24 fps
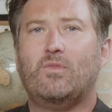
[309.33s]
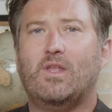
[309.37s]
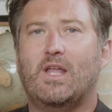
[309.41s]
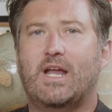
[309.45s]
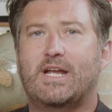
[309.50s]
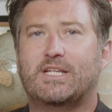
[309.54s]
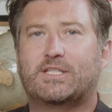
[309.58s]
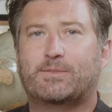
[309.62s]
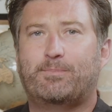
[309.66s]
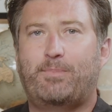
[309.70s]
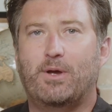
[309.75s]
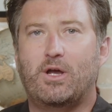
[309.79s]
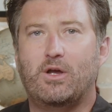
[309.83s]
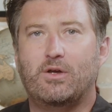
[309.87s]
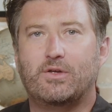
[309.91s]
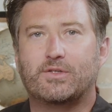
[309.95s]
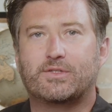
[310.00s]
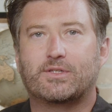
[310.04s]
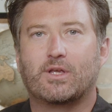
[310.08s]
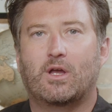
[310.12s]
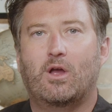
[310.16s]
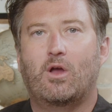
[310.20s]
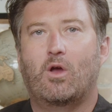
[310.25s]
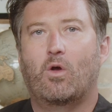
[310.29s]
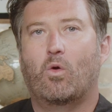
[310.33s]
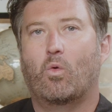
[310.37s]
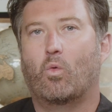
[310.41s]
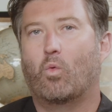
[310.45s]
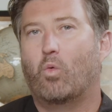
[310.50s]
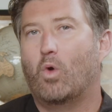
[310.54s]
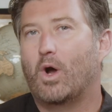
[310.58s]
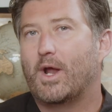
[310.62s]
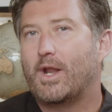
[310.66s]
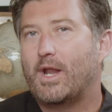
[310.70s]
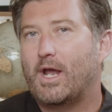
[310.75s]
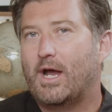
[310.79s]
I suppose
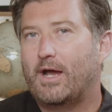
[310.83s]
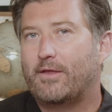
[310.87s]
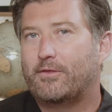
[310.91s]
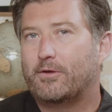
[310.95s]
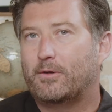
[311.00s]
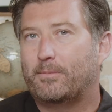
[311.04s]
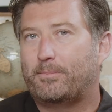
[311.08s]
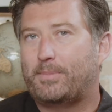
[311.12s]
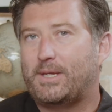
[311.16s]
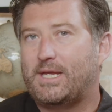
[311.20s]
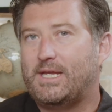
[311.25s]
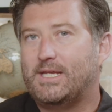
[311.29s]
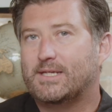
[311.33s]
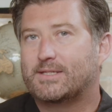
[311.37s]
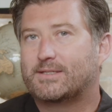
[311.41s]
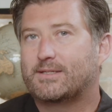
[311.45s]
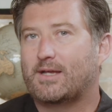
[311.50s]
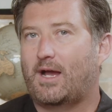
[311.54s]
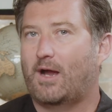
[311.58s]
One other piece